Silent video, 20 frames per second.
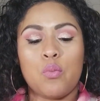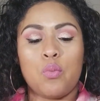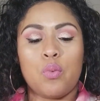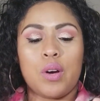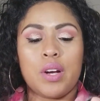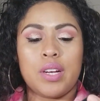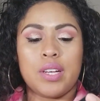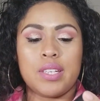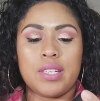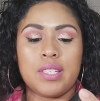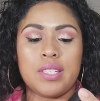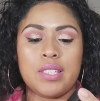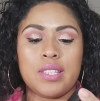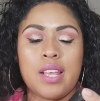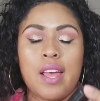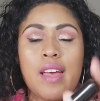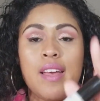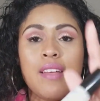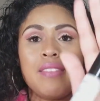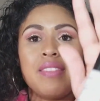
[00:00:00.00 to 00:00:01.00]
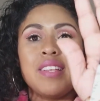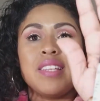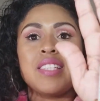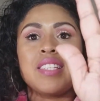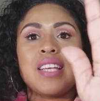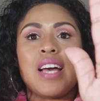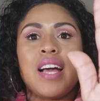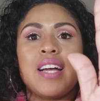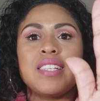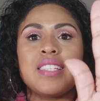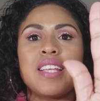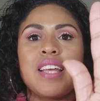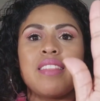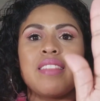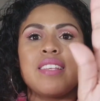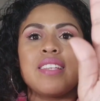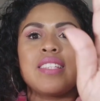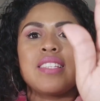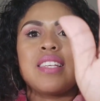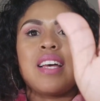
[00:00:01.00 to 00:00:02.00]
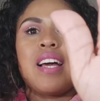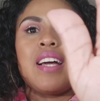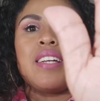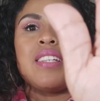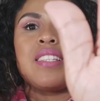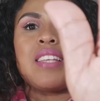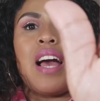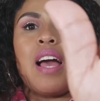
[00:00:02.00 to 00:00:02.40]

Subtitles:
was this size, and this size